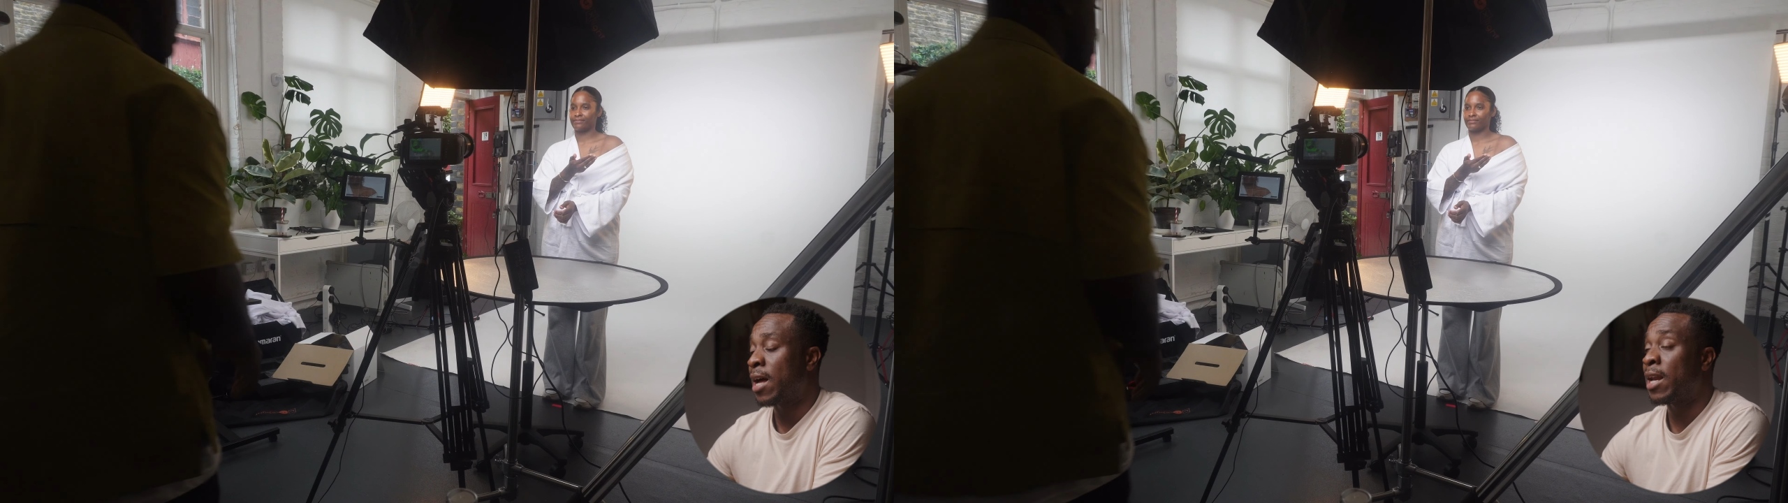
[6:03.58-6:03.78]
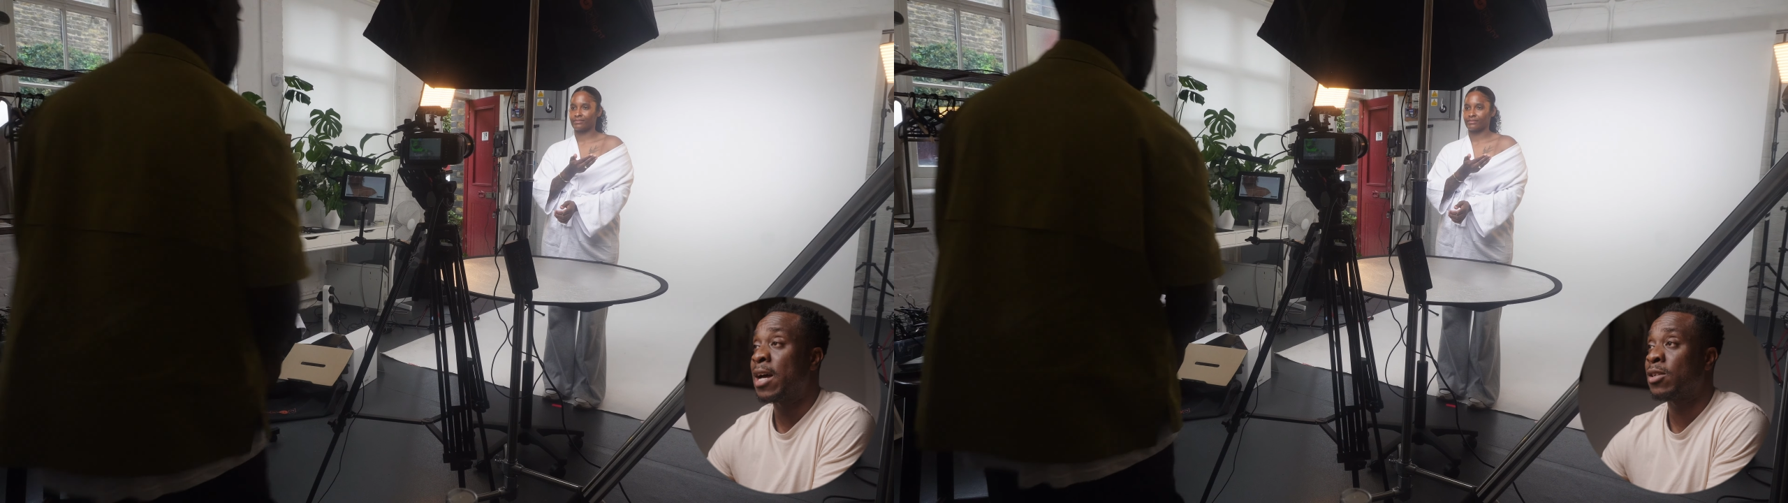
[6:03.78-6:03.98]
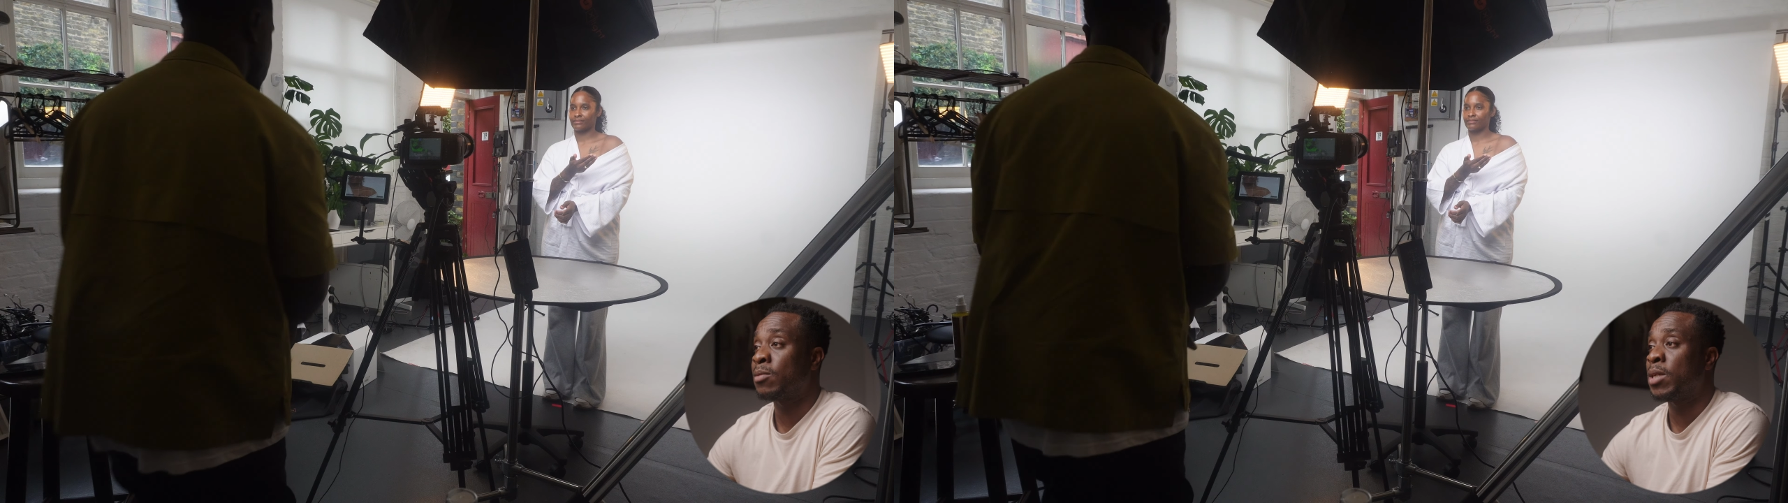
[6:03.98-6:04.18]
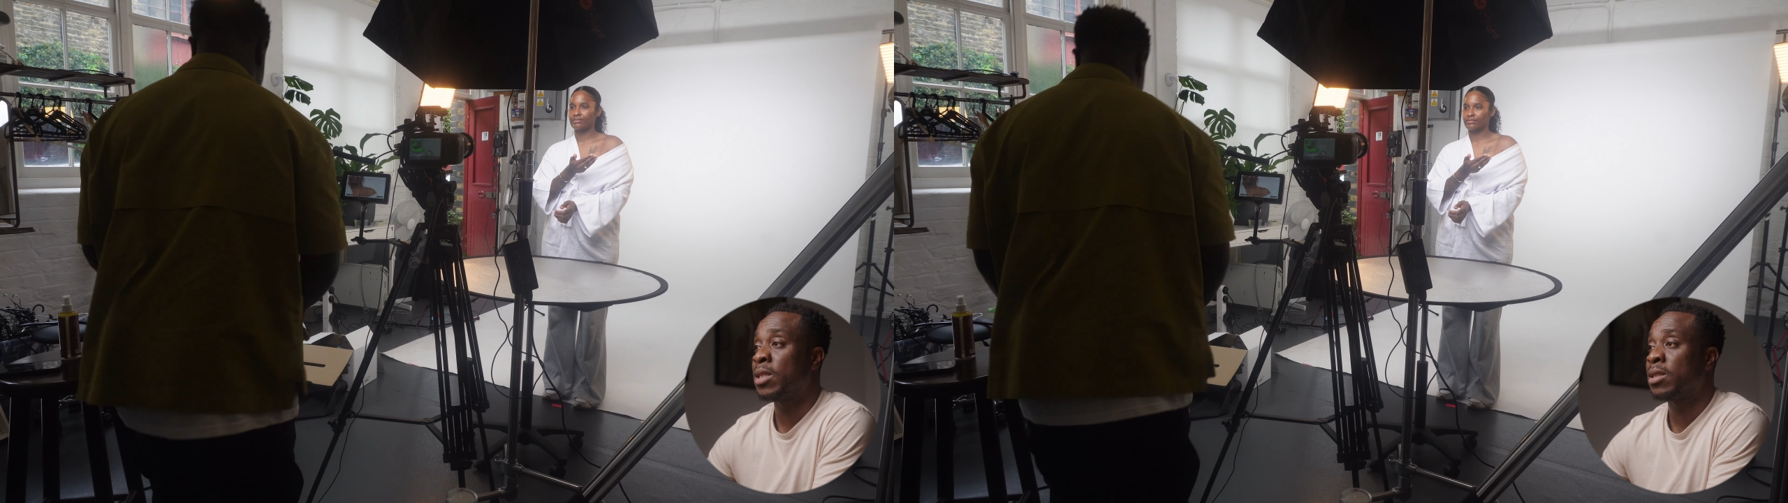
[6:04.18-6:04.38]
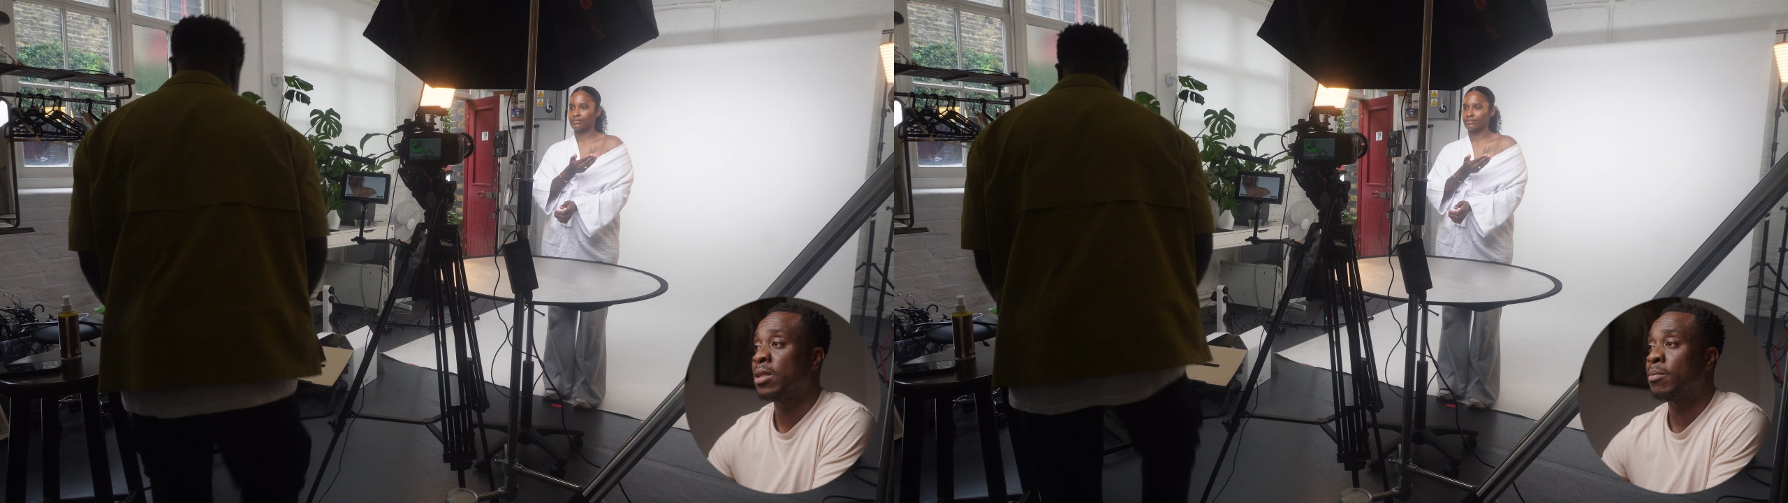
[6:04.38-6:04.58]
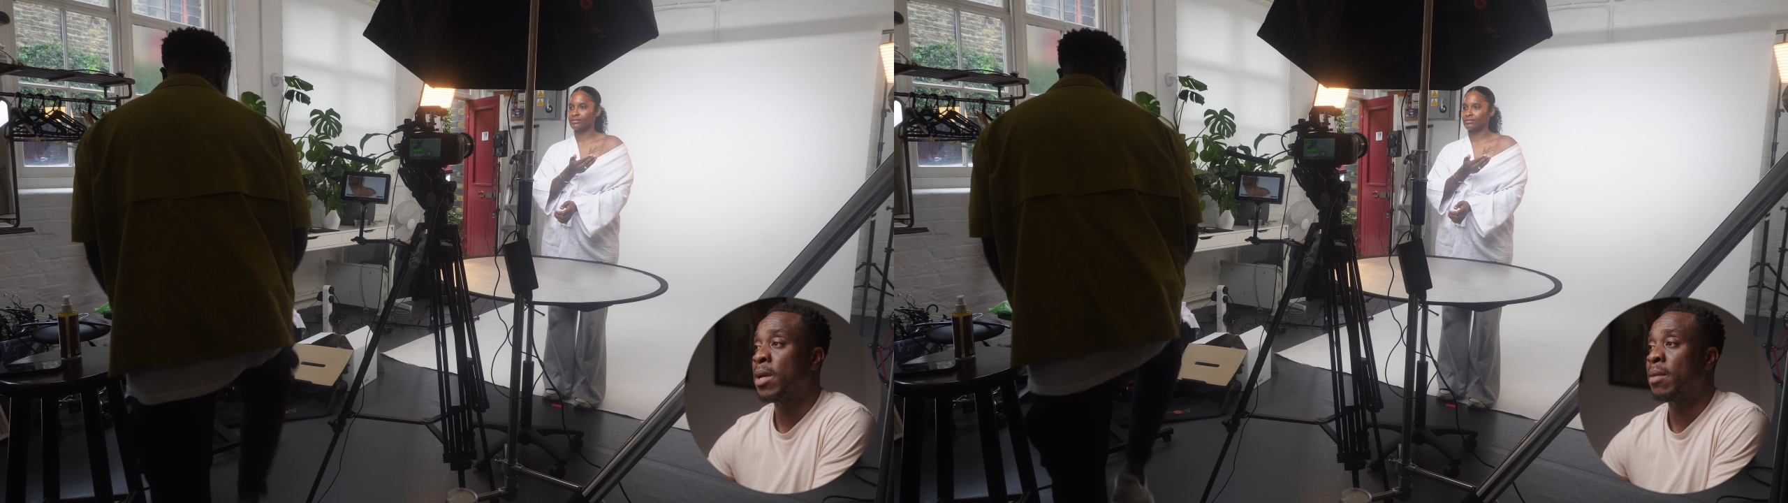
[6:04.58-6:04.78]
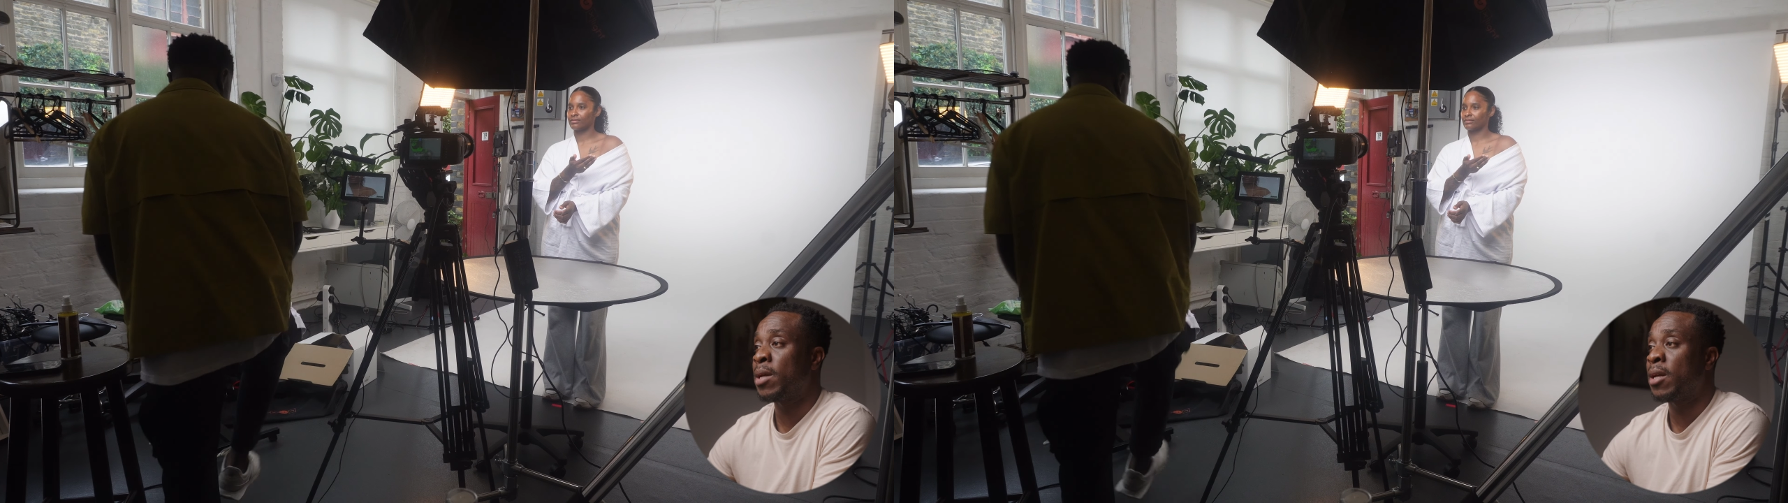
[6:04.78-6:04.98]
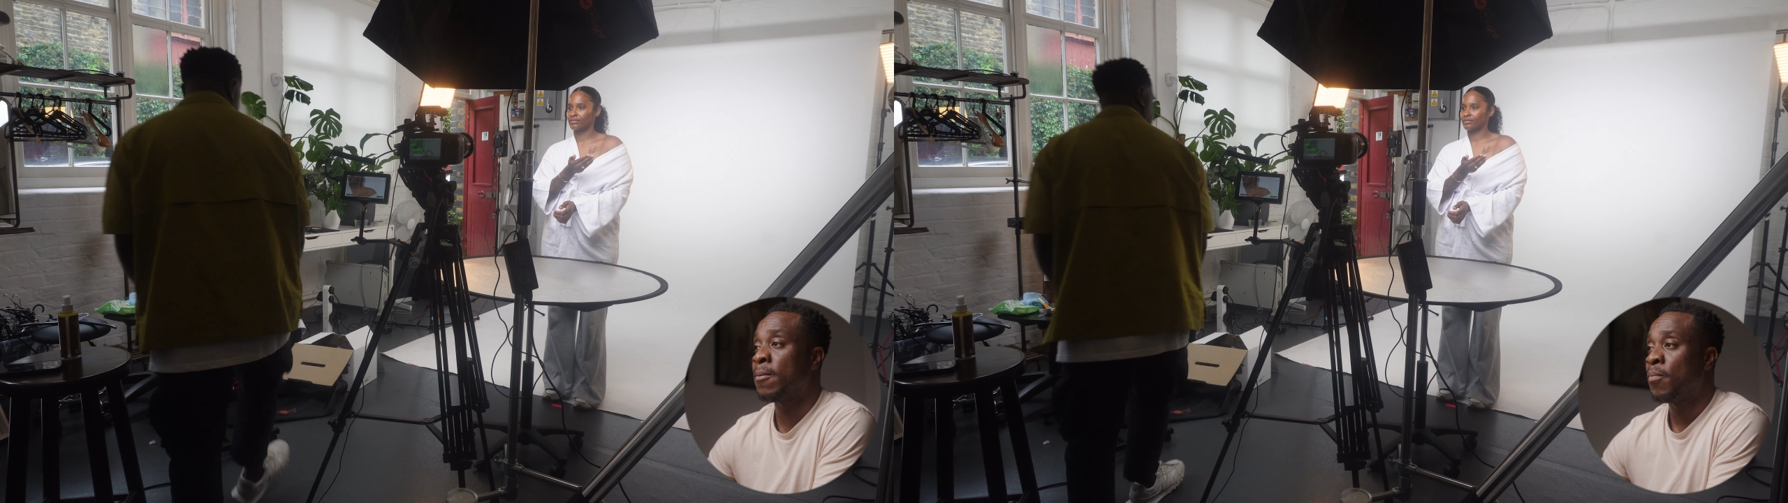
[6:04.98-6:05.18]
allows me to
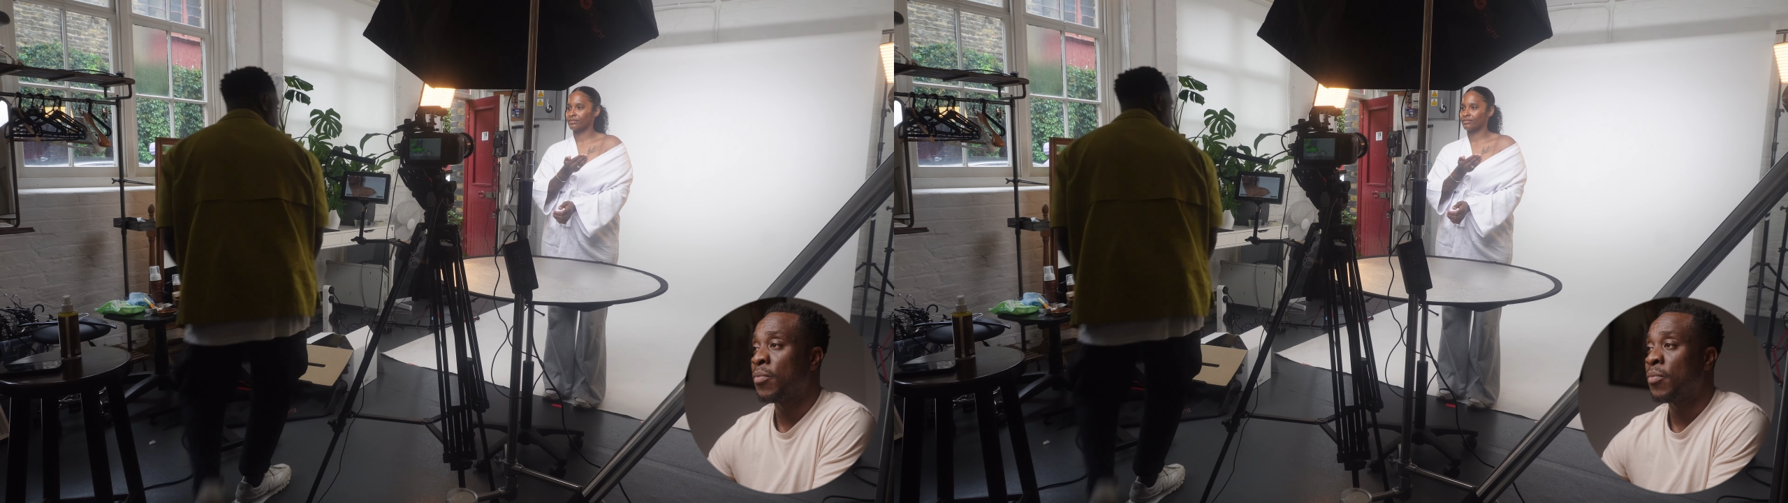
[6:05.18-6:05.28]
maybe